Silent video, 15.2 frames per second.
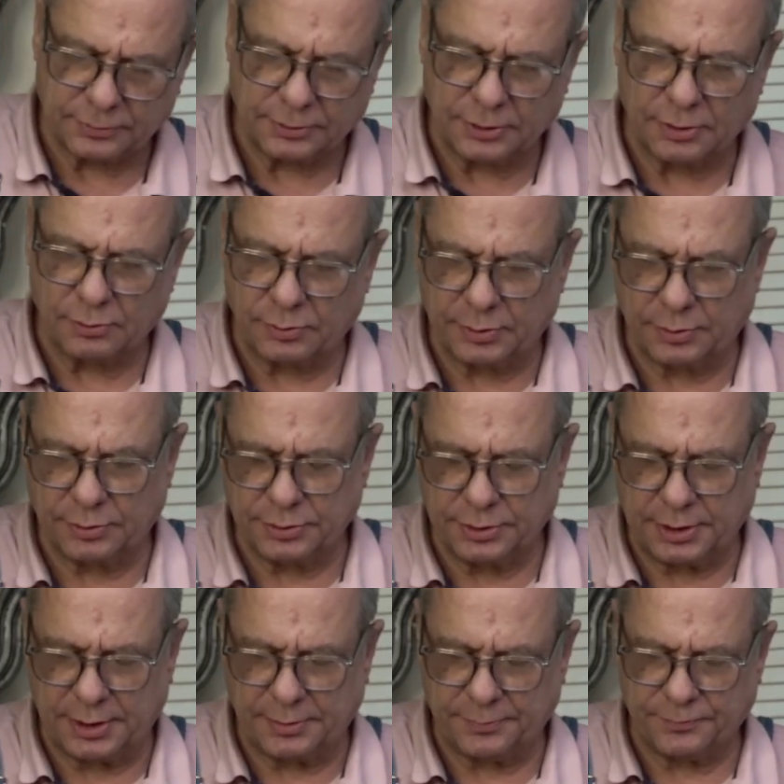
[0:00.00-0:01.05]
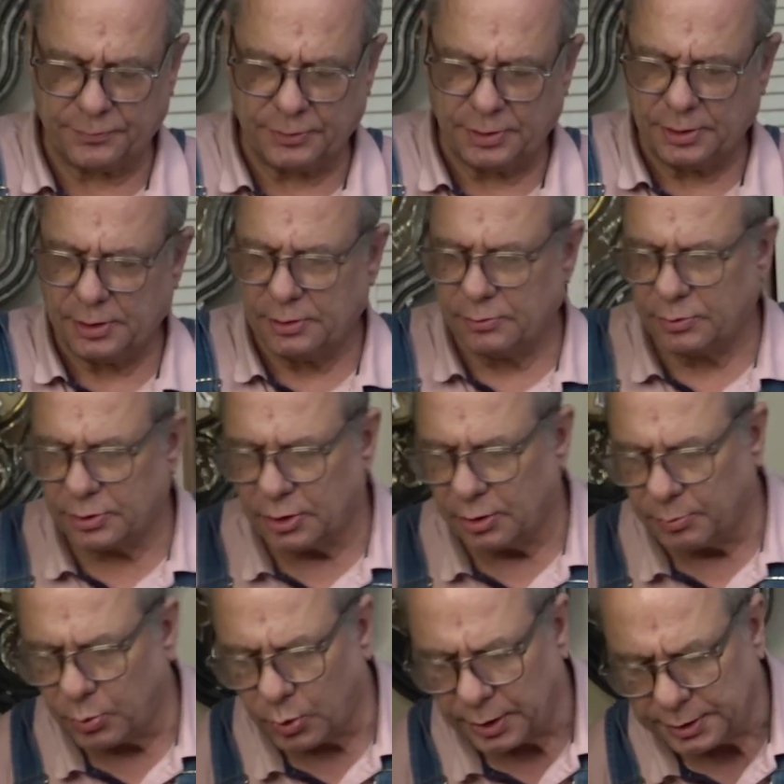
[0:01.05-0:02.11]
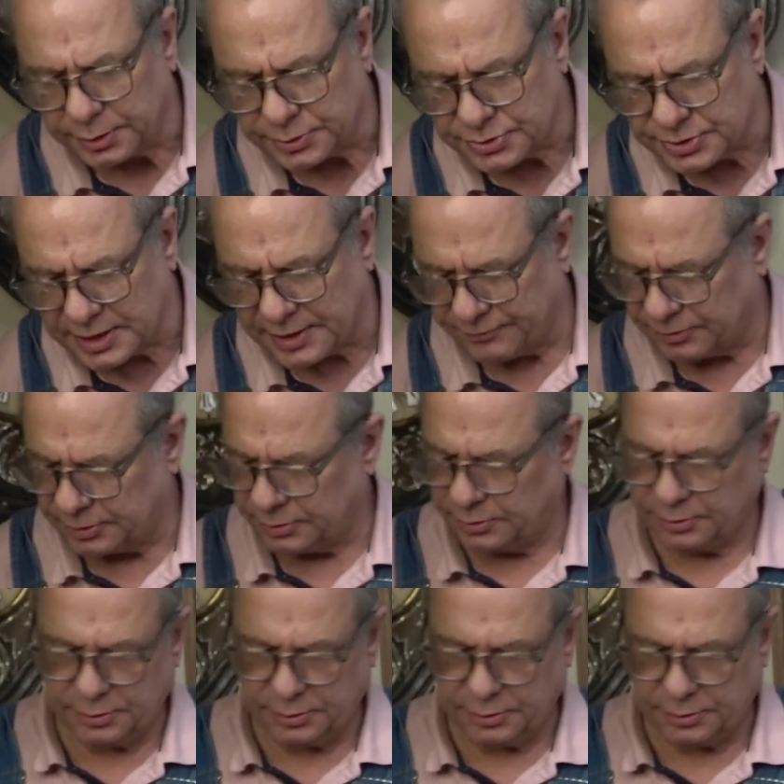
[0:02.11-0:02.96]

No, yeah, we'll go 0.70